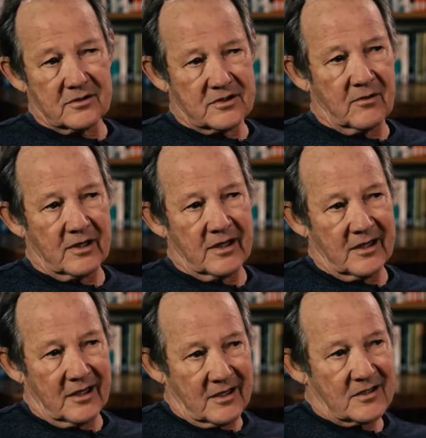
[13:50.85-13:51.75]
So
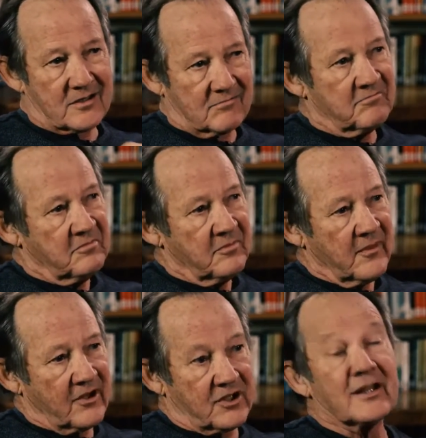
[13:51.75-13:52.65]

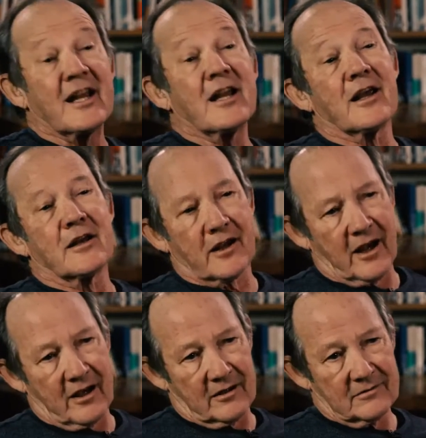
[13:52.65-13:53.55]
it's a leading
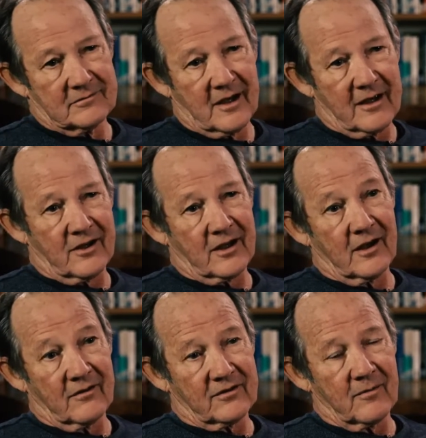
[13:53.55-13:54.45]
indicator, I think,
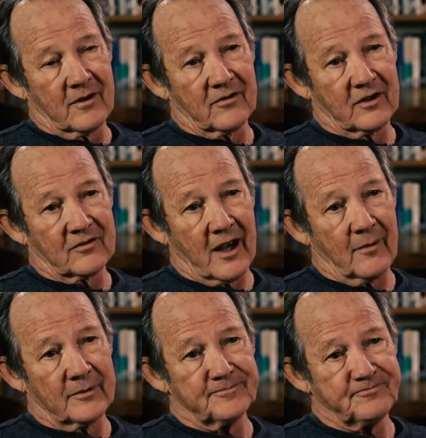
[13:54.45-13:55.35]
of some of these things that happen.